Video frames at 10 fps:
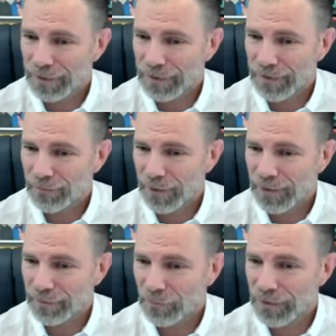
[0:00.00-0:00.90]

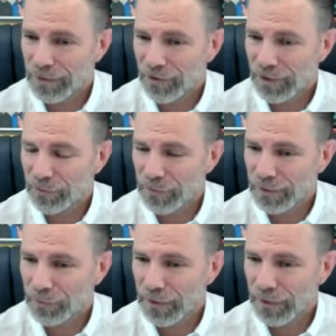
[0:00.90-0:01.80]
and that we
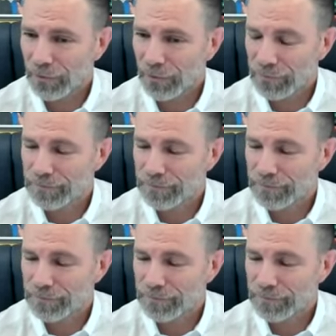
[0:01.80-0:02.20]
genuinely want to help.